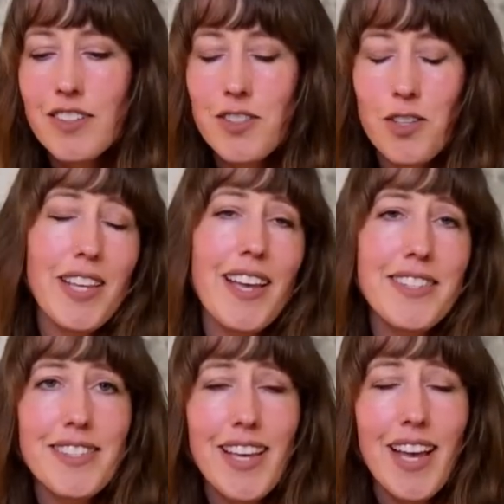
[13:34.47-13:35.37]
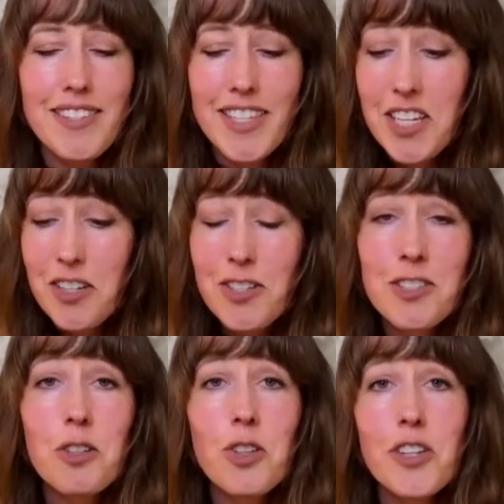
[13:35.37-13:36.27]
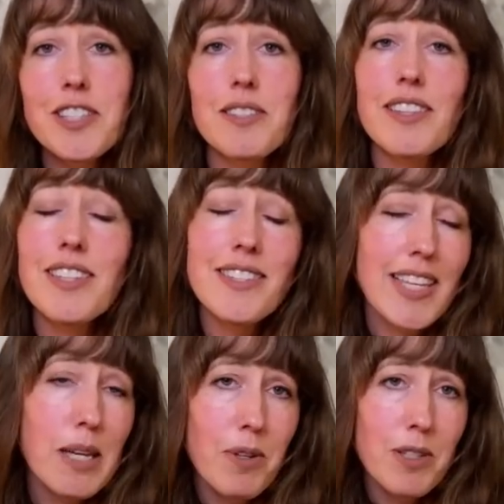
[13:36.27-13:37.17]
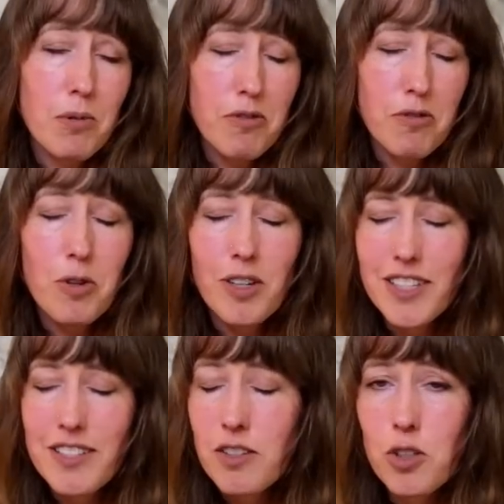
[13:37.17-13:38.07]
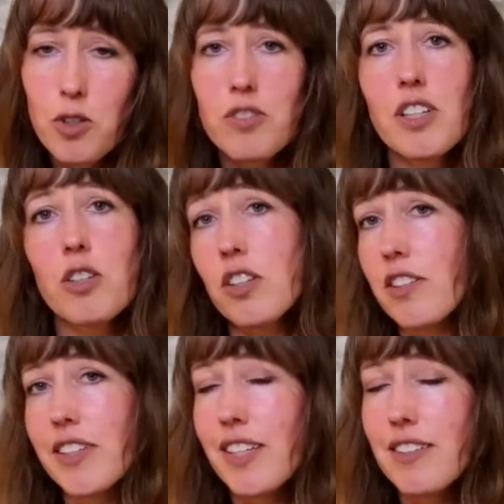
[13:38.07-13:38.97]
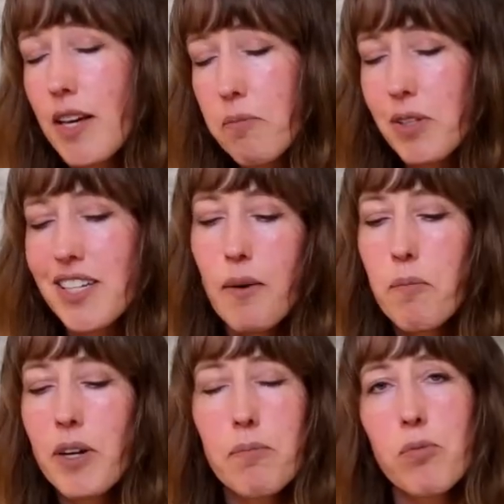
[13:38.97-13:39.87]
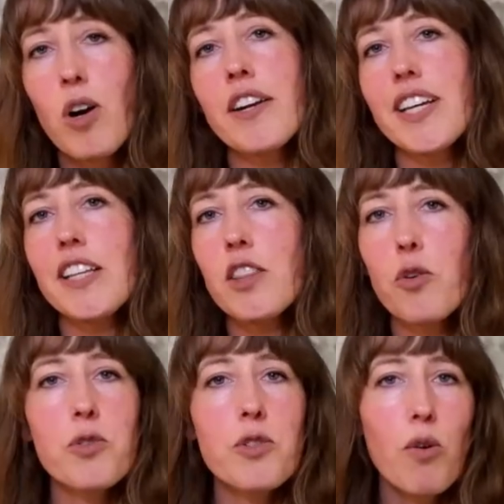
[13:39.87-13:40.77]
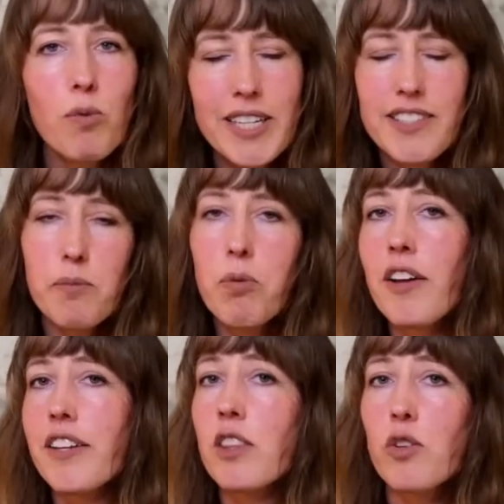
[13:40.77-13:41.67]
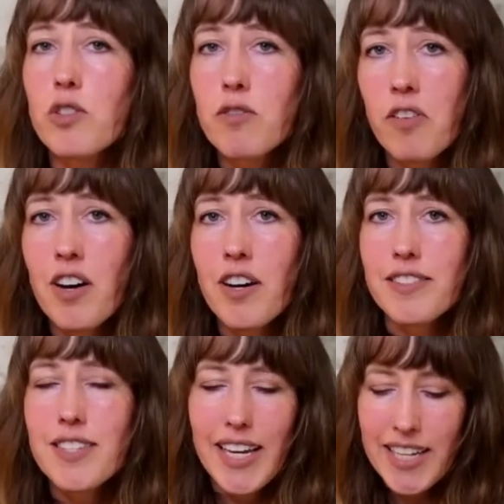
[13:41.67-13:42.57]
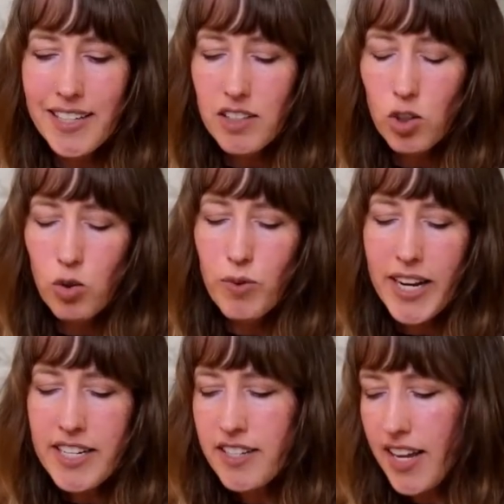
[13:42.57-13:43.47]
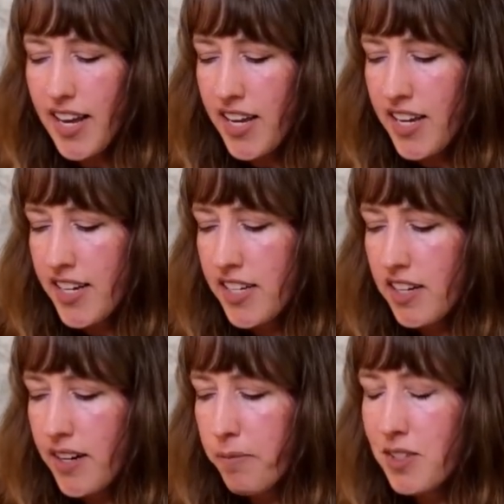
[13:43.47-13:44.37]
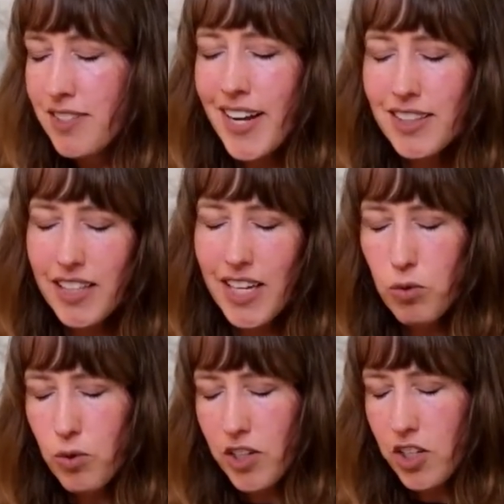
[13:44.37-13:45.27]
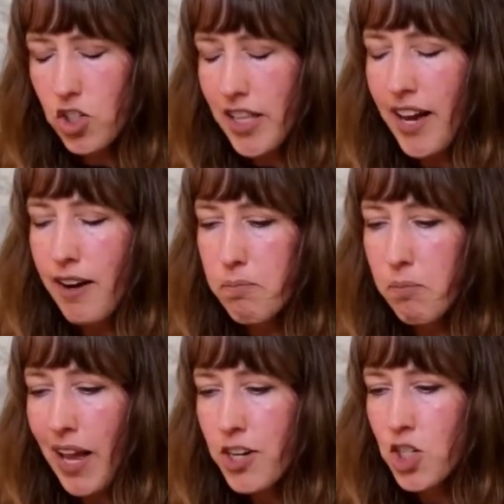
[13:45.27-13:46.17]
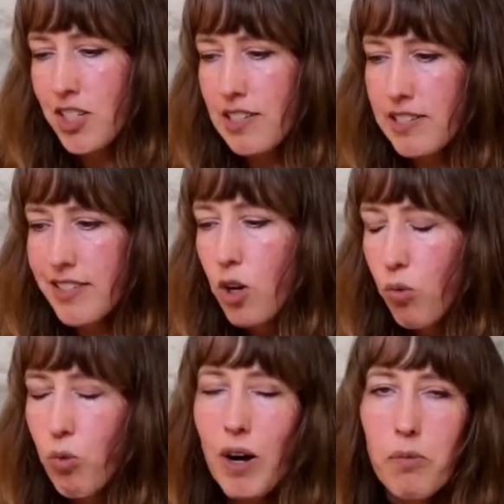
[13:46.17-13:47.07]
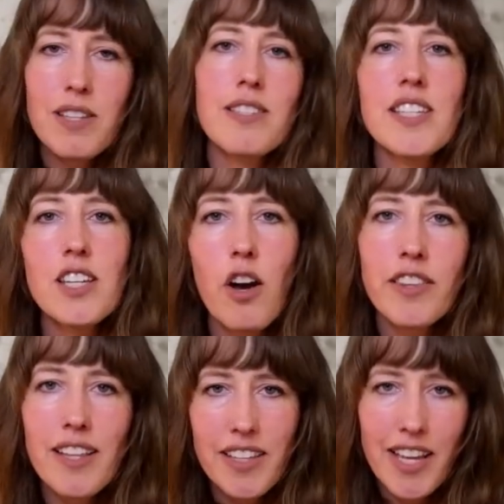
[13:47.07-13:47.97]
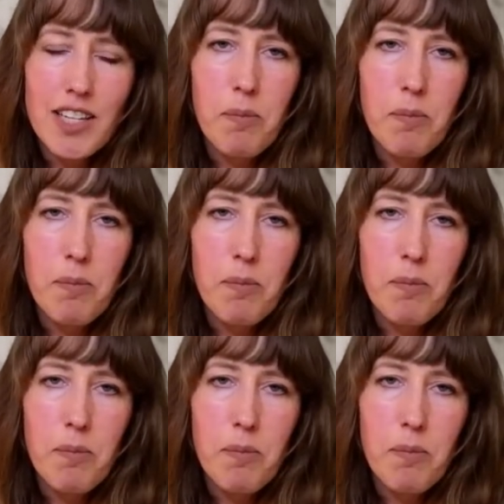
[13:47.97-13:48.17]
So SassySaaS here still looks the same as before. It's still using a good looking template, but it brought in those greens, it brought in those fonts. It created a design language that matches what we see on that landing